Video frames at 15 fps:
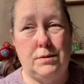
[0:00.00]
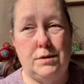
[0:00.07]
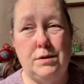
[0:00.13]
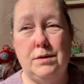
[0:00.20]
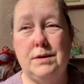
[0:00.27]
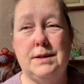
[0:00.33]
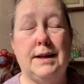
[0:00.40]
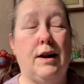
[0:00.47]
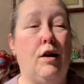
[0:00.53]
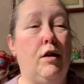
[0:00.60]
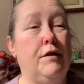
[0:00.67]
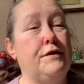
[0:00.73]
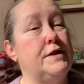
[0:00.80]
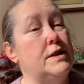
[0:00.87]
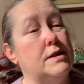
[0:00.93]
As soon as I got
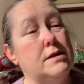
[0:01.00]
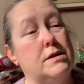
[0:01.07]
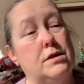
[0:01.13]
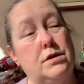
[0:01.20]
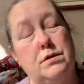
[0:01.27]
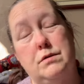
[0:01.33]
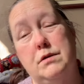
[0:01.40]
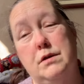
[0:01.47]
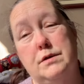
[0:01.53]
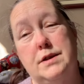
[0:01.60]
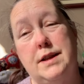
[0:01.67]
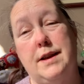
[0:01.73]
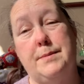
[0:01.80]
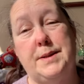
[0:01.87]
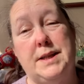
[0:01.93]
off the 62 and onto the
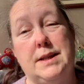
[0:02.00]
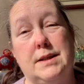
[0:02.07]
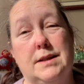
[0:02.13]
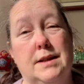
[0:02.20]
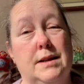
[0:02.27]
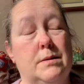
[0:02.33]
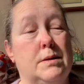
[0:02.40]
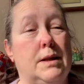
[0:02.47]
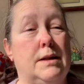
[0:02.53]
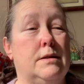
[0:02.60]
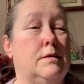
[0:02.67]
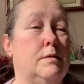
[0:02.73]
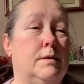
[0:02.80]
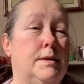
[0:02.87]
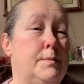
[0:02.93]
M60,
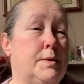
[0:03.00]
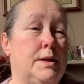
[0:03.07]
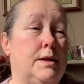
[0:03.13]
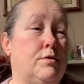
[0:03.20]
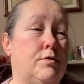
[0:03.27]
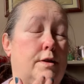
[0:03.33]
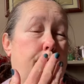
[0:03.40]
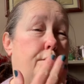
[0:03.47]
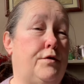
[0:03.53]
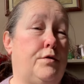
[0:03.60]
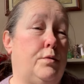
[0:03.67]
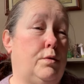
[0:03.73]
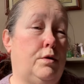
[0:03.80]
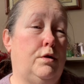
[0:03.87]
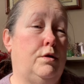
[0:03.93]
it was like driving through
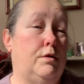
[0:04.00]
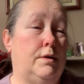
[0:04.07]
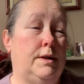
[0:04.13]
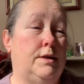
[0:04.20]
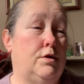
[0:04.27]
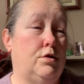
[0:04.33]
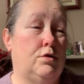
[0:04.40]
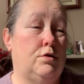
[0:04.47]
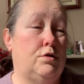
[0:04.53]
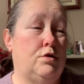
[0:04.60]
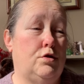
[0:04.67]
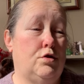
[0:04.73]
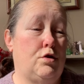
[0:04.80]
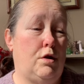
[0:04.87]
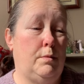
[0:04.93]
a curtain. It just
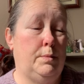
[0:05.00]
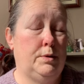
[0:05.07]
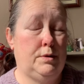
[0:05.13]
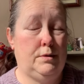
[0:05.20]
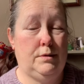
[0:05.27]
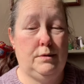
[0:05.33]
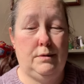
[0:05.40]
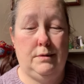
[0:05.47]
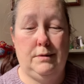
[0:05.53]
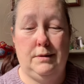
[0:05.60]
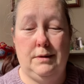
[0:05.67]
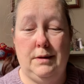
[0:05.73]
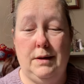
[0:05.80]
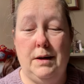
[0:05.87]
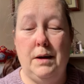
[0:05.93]
stopped.
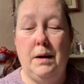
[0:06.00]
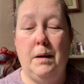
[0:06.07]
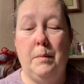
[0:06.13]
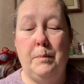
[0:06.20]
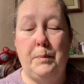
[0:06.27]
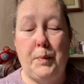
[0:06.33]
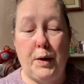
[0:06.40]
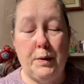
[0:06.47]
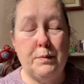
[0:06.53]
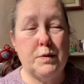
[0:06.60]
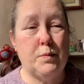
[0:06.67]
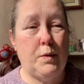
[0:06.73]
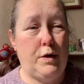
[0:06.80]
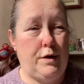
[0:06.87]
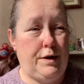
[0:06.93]
But it was
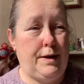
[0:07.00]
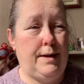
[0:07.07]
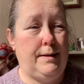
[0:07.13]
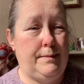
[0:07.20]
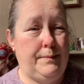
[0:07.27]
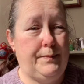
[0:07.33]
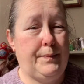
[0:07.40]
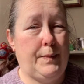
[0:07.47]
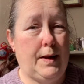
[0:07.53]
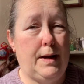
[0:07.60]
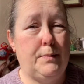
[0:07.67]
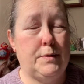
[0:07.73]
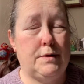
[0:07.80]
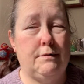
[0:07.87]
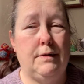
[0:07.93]
worth it. It
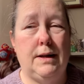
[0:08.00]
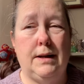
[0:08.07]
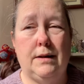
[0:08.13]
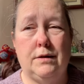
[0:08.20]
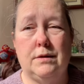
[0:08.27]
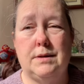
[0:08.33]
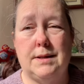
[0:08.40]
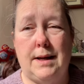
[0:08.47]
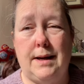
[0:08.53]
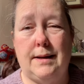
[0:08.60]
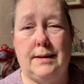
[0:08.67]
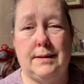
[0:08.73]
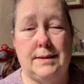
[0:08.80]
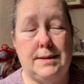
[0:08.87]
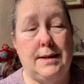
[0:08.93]
was a really good day
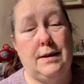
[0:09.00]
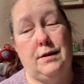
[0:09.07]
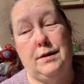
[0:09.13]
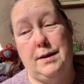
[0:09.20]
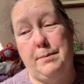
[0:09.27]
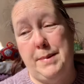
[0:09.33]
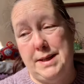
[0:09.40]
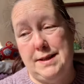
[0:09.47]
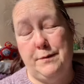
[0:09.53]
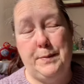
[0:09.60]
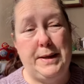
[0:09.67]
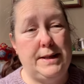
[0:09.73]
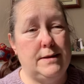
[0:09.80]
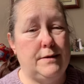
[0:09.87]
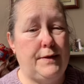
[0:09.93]
because I got that massive
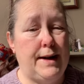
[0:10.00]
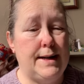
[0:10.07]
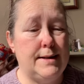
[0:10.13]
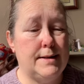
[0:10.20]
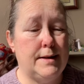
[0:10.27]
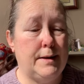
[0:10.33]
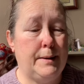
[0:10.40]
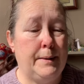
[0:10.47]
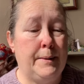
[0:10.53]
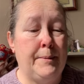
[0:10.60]
piece of Ada.